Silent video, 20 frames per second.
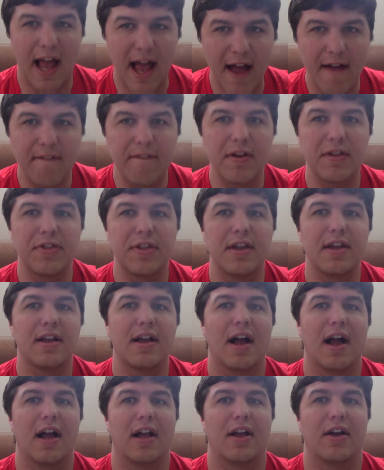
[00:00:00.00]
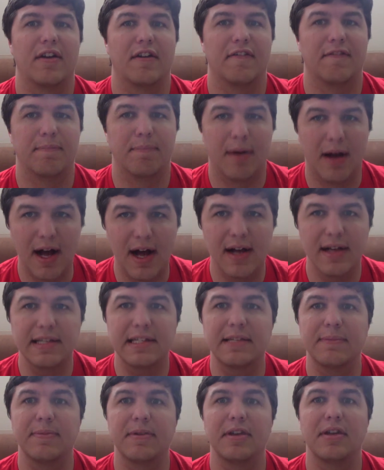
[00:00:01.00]
everything I could have
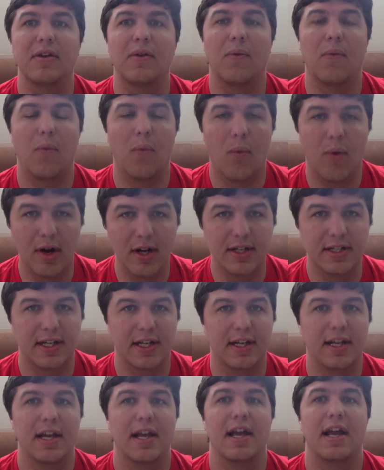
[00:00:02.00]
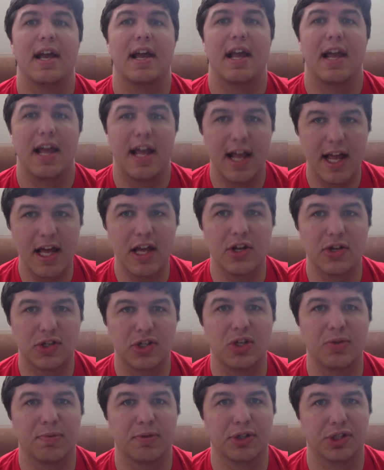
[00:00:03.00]
possibly wanted in a
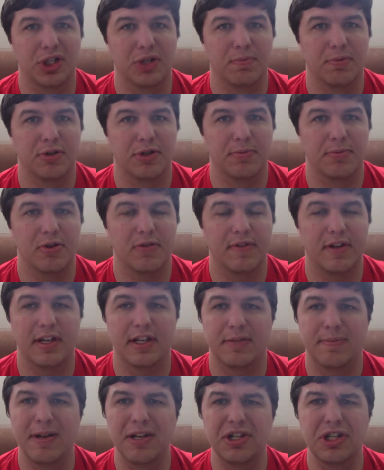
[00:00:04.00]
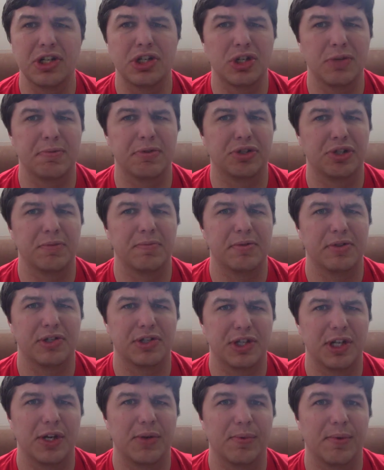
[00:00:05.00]
Super Troopers movie, especially a Super Troopers
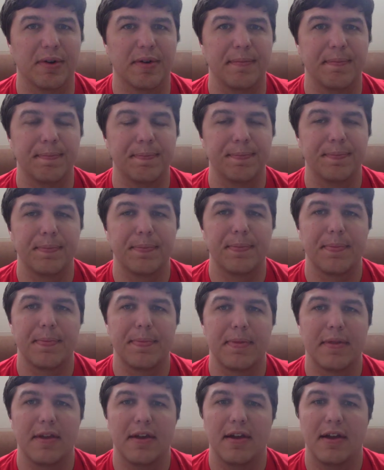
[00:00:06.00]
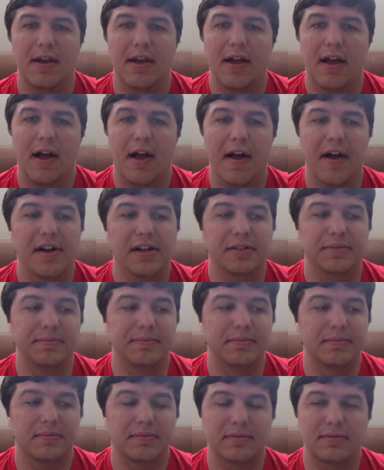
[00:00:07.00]
sequel.
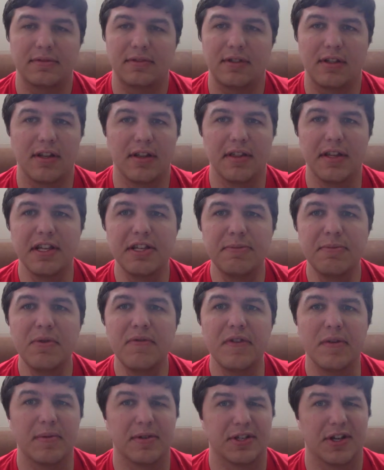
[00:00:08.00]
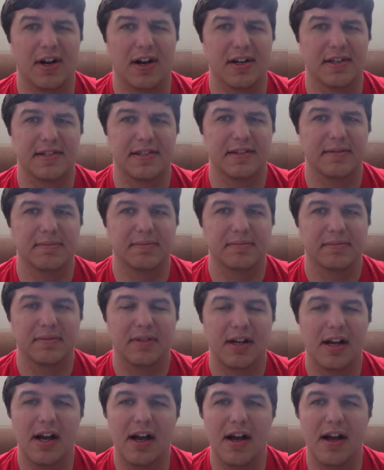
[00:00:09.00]
This movie was awesome.
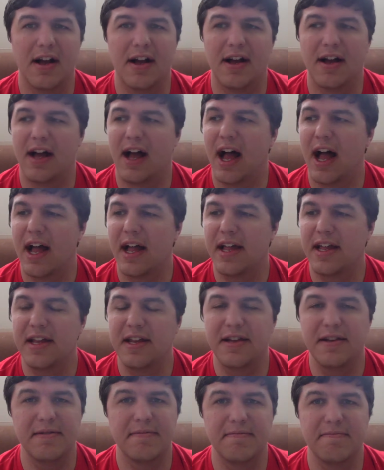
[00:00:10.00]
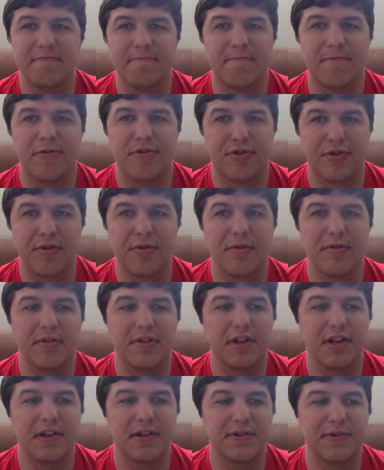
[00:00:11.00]
I
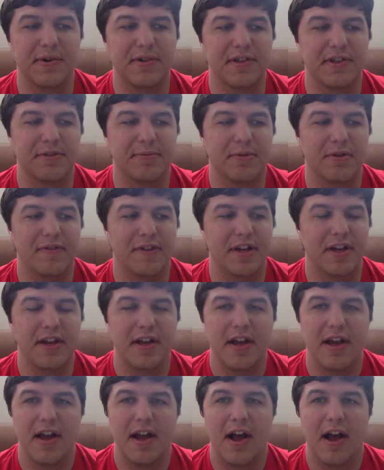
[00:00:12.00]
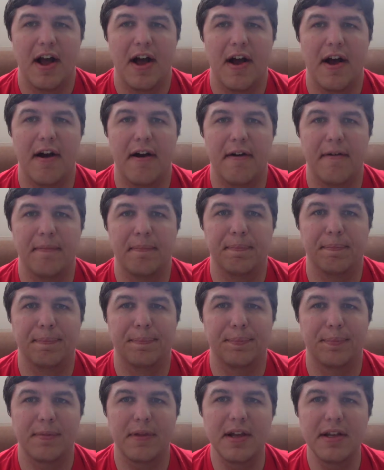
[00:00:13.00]
thoroughly enjoyed this movie.
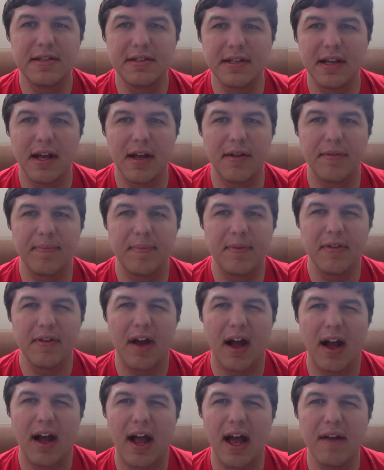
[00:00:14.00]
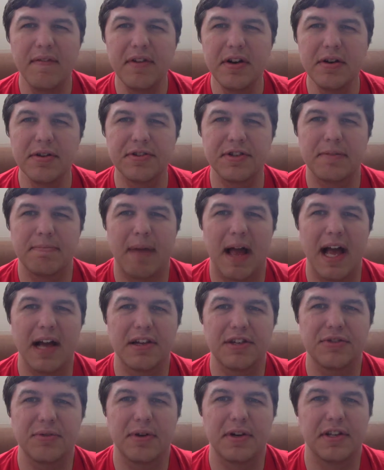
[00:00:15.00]
It's kind of an interesting
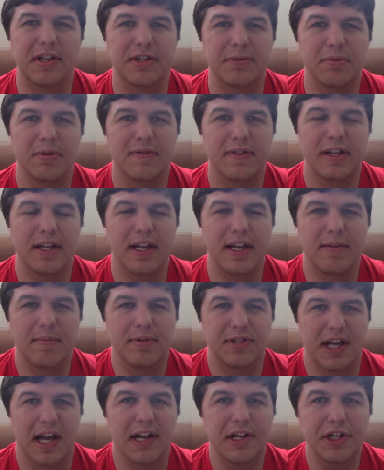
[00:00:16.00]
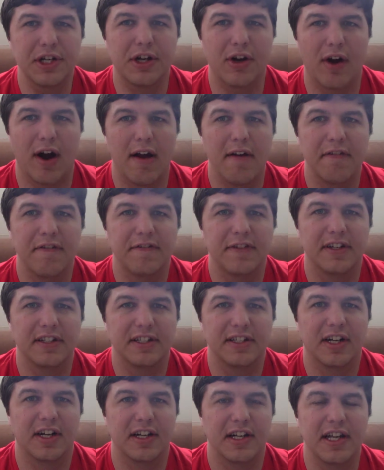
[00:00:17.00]
backstory to this movie. It was actually
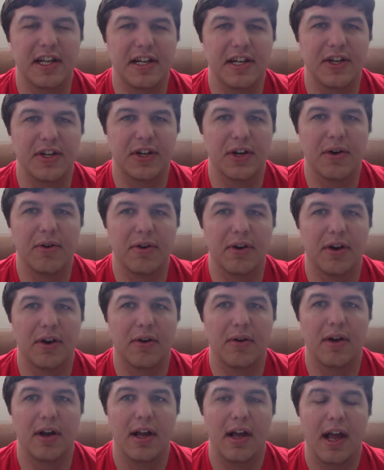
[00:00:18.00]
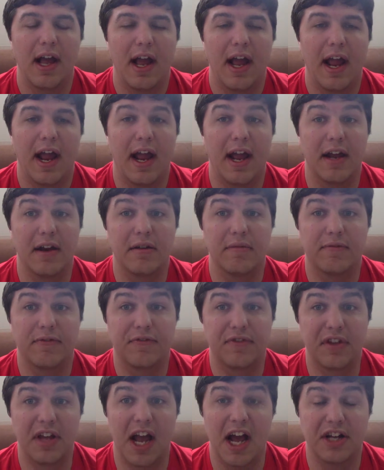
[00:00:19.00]
crowdfunded on Indiegogo and
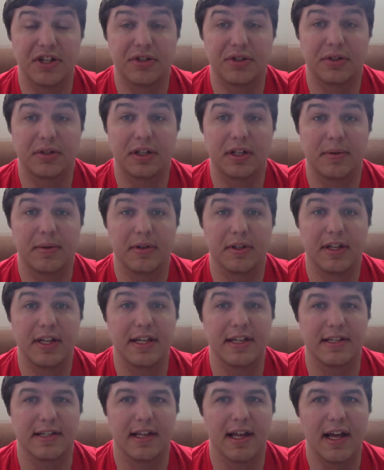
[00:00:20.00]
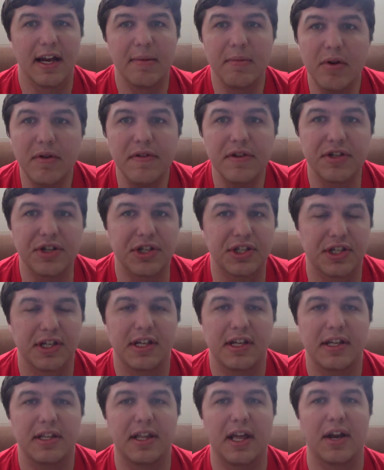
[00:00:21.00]
theatrically released. A lot of movies you
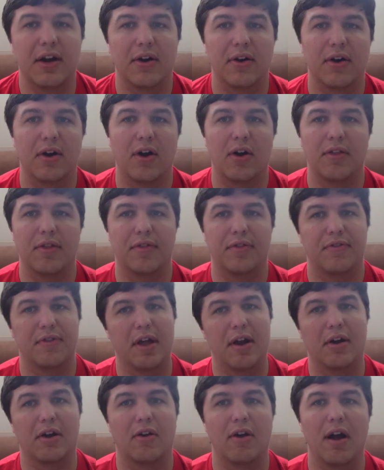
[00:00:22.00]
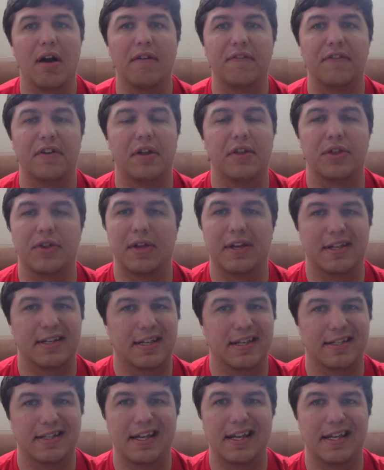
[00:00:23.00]
see that are crowdfunded, like,
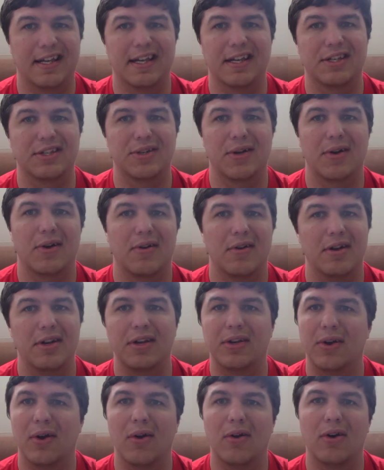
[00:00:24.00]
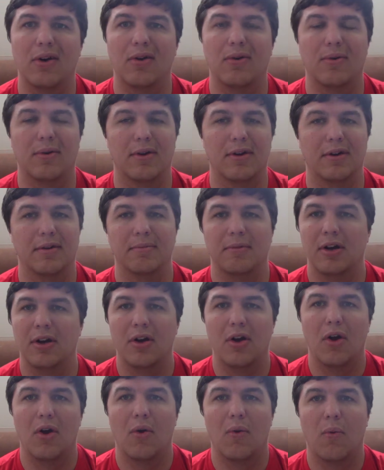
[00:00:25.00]
say, Kickstarter or Indiegogo or
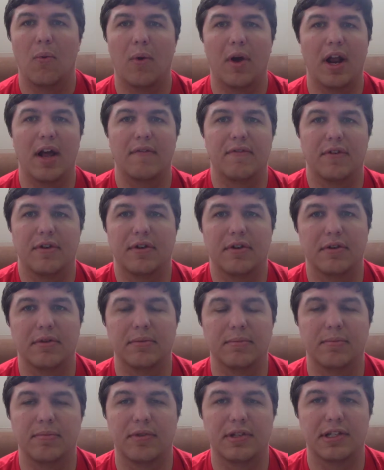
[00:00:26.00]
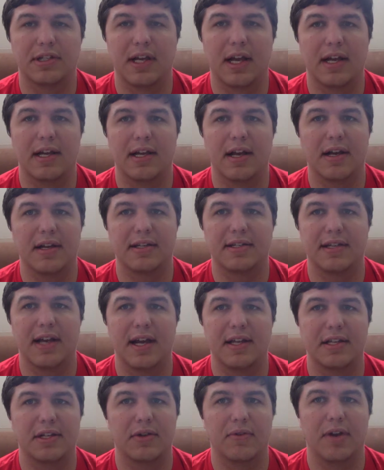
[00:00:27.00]
whatever
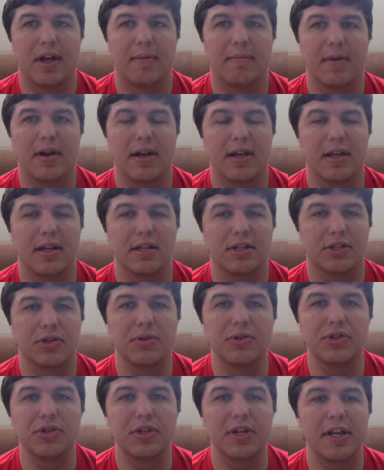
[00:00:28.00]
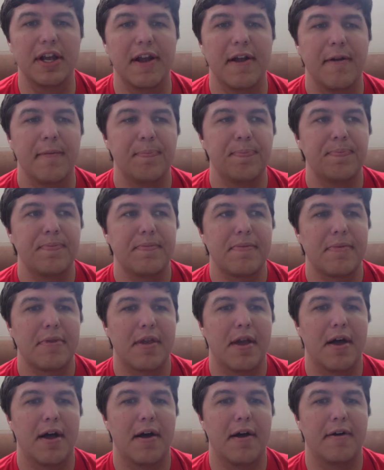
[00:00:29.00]
site to donate money, it's usually
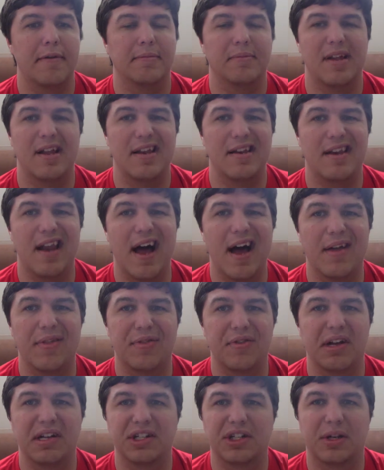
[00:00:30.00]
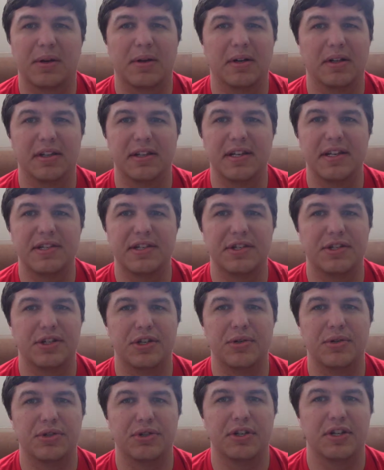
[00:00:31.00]
not theatrically released. It's
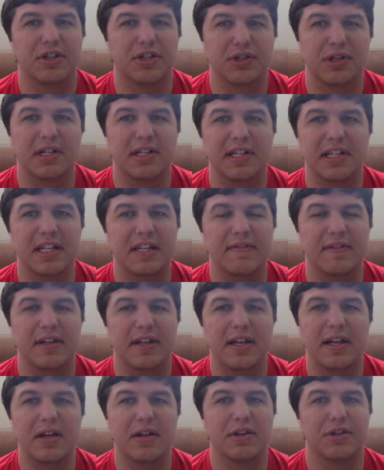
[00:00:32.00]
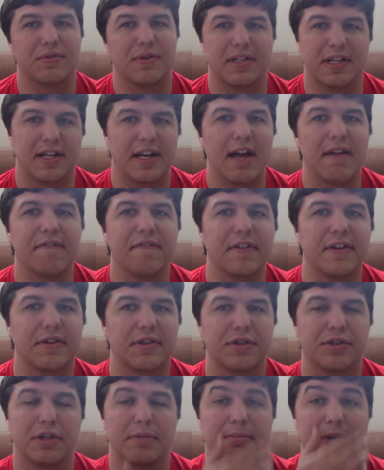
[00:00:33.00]
usually straight to DVD or straight to Netflix
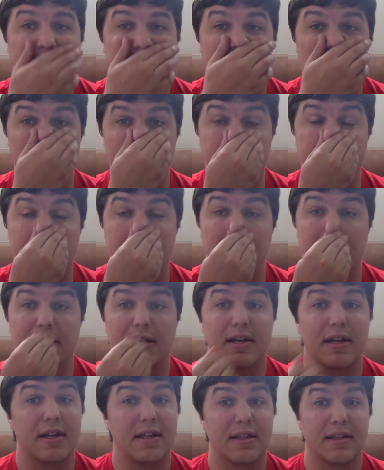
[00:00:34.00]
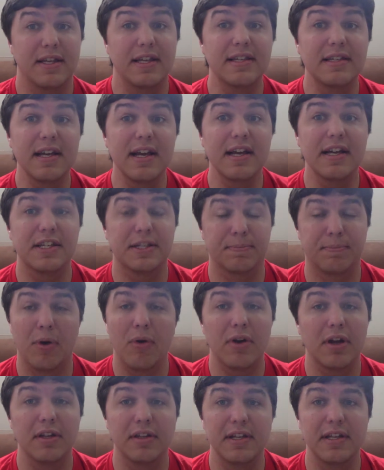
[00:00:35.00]
or something like that. But these guys,
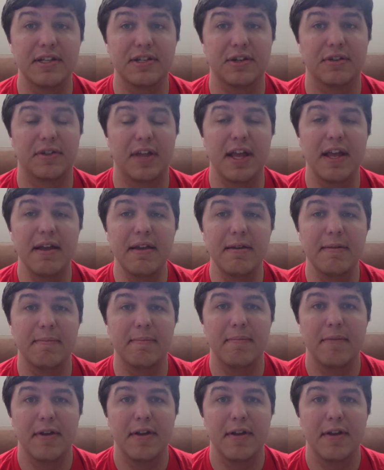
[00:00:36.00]
Broken Lizard, they